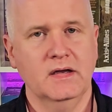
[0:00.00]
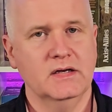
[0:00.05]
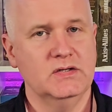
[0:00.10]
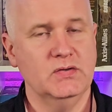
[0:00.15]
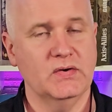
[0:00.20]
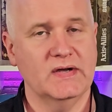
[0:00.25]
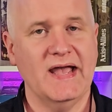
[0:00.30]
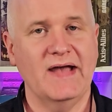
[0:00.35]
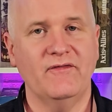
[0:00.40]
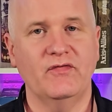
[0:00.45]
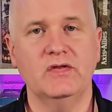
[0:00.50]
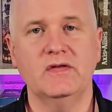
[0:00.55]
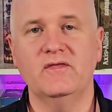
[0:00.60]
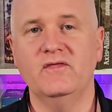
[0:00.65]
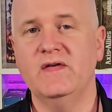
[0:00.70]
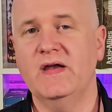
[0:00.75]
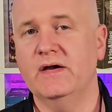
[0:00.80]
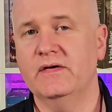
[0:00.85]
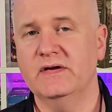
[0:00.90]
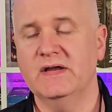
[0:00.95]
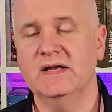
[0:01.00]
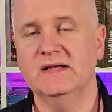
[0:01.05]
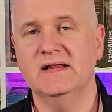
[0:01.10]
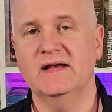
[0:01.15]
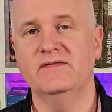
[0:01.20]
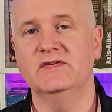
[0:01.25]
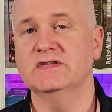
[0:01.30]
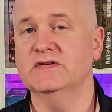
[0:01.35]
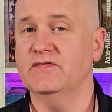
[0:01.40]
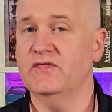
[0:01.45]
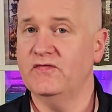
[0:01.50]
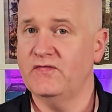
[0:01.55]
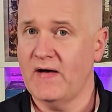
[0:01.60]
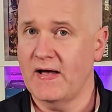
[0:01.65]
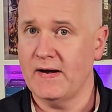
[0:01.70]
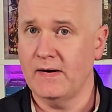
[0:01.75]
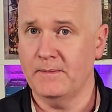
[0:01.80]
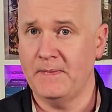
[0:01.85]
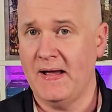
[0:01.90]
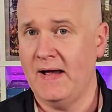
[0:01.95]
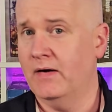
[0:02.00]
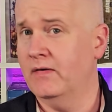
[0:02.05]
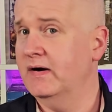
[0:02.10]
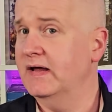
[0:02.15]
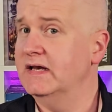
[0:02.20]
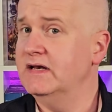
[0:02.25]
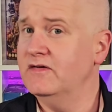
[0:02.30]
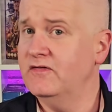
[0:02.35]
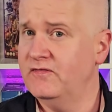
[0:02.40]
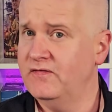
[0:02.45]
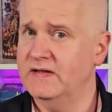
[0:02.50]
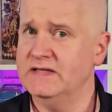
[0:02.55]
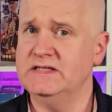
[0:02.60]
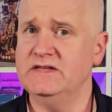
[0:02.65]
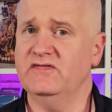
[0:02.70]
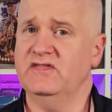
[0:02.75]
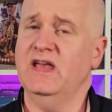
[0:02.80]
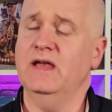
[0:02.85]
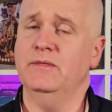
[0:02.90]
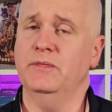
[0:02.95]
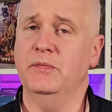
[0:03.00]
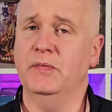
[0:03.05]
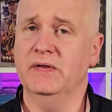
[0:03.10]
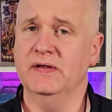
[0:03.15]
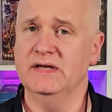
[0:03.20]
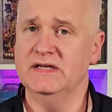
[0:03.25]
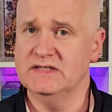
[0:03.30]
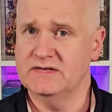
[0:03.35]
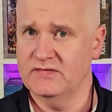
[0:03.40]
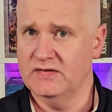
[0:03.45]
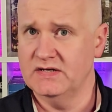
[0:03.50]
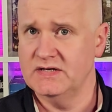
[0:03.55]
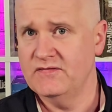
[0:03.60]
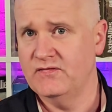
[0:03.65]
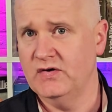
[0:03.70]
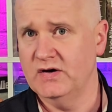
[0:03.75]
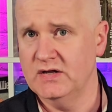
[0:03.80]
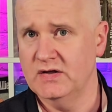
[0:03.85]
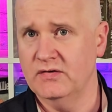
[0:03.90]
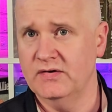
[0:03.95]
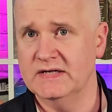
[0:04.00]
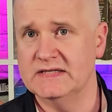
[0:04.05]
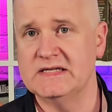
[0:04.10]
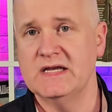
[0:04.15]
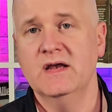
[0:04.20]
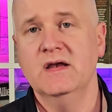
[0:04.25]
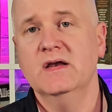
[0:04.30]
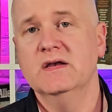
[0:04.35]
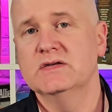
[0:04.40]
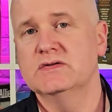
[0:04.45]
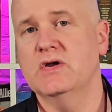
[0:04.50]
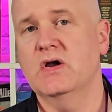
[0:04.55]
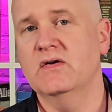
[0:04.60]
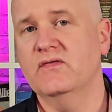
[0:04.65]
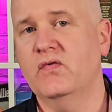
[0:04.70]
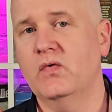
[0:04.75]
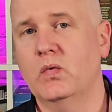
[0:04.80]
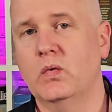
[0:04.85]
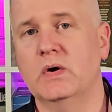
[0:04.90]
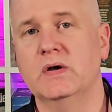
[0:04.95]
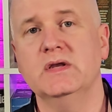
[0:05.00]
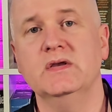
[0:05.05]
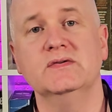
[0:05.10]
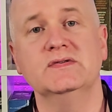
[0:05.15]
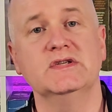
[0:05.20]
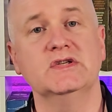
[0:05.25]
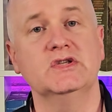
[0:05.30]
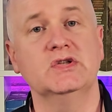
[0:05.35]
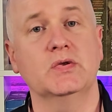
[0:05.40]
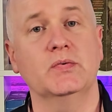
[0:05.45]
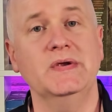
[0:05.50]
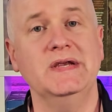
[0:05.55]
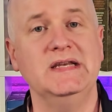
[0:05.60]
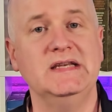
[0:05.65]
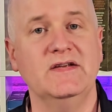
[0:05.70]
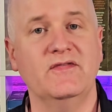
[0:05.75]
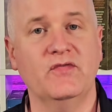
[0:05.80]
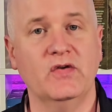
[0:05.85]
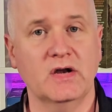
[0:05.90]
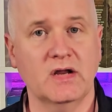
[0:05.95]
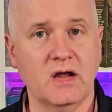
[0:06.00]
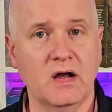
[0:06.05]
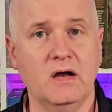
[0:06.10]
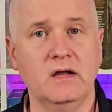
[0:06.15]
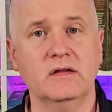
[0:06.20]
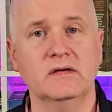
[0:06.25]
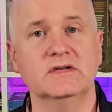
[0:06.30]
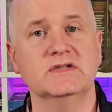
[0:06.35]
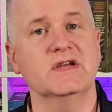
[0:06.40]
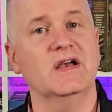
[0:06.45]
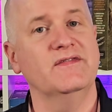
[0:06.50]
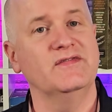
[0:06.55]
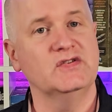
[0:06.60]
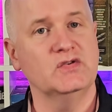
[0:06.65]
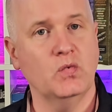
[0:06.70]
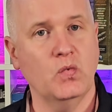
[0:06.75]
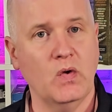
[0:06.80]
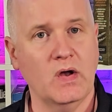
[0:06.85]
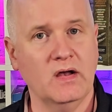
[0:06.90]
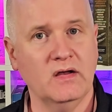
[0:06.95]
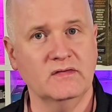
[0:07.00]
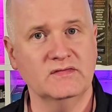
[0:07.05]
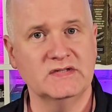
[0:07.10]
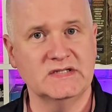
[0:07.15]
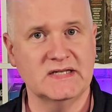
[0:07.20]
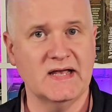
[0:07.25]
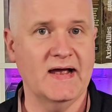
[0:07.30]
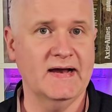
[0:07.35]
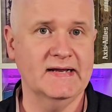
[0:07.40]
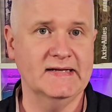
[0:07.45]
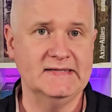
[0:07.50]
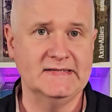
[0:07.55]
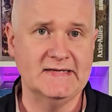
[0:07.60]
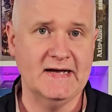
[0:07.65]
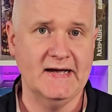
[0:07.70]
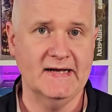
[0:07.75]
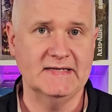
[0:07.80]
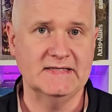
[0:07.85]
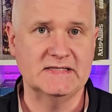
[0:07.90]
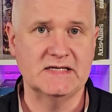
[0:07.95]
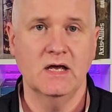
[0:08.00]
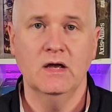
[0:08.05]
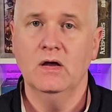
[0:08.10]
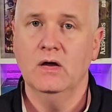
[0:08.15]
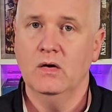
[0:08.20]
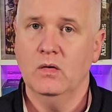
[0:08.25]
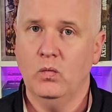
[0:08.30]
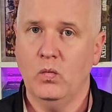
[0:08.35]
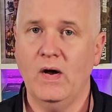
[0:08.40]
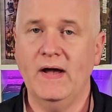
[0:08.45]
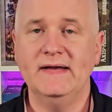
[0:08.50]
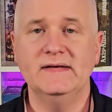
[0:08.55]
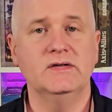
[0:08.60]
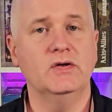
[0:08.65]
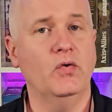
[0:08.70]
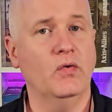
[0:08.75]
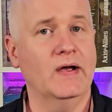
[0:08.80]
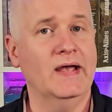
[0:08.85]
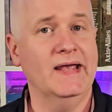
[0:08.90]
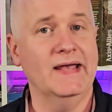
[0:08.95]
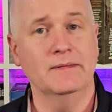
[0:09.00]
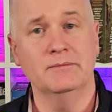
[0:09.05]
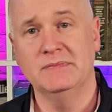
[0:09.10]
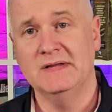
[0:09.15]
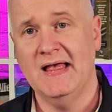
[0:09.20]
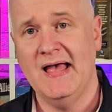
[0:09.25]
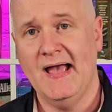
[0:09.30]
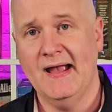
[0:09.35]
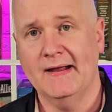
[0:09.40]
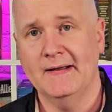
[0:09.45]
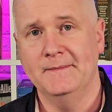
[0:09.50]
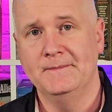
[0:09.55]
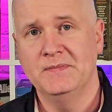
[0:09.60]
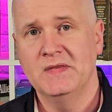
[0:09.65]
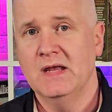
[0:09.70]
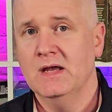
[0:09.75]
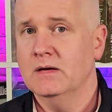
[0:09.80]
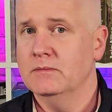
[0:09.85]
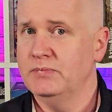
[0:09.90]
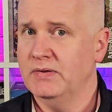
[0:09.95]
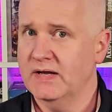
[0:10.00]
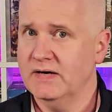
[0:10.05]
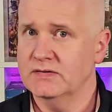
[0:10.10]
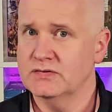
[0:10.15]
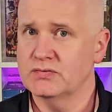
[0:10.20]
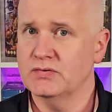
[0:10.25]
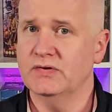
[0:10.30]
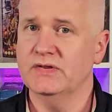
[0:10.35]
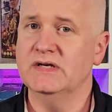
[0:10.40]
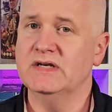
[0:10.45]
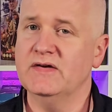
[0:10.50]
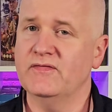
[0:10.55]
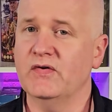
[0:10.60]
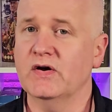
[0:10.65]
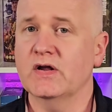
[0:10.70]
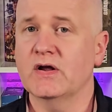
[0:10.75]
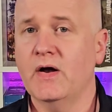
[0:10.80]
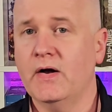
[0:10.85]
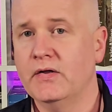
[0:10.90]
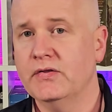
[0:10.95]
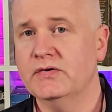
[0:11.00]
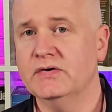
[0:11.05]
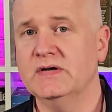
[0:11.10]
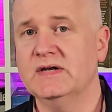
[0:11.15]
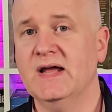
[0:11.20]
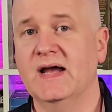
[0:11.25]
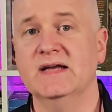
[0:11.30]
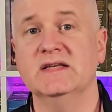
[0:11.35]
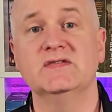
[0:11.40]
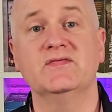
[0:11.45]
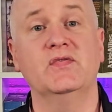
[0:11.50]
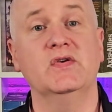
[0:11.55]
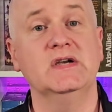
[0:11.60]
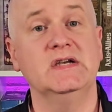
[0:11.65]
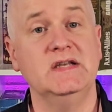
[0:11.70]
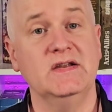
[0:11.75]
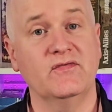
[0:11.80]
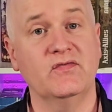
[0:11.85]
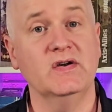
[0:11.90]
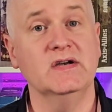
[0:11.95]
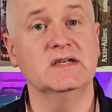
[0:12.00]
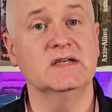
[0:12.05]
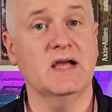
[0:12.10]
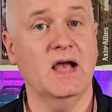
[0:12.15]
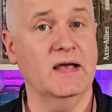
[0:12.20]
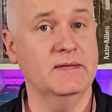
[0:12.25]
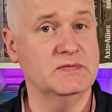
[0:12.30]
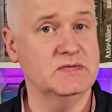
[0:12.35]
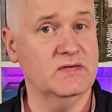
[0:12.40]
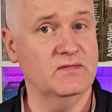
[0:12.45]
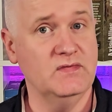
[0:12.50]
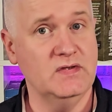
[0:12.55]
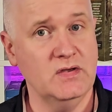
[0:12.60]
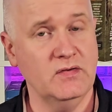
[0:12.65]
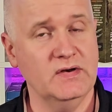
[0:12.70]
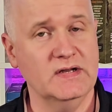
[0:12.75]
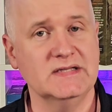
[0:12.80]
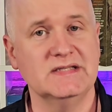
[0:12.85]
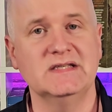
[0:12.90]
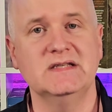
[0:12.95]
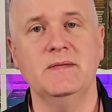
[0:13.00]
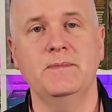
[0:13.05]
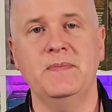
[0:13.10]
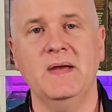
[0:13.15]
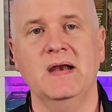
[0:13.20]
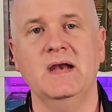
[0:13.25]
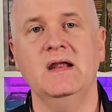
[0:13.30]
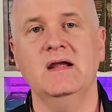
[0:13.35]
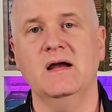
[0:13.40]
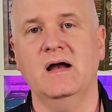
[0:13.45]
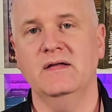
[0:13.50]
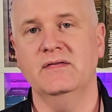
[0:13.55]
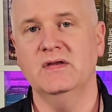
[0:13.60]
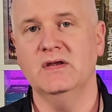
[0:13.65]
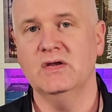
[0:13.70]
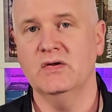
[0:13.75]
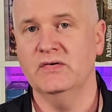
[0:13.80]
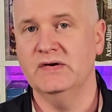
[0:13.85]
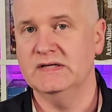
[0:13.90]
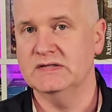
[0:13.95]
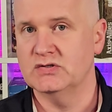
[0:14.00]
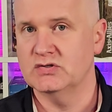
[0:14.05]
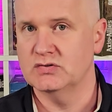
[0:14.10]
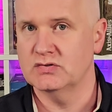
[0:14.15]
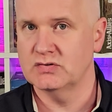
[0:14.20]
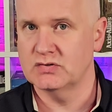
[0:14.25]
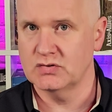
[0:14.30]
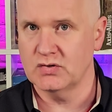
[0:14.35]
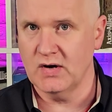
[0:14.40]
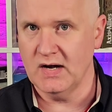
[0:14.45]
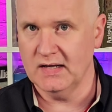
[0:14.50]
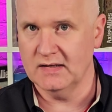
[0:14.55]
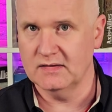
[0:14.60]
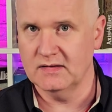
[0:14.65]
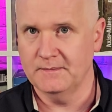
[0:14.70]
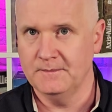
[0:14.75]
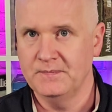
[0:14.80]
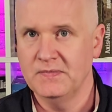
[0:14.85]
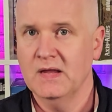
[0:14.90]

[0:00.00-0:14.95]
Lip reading: To account for the varying levels of firepower and defensive capabilities of the different units, Song for War uses 3 different colors of 12-sided dice: white, gray, and black. Players roll the different colored dice for different types of units depending on the unit's strength.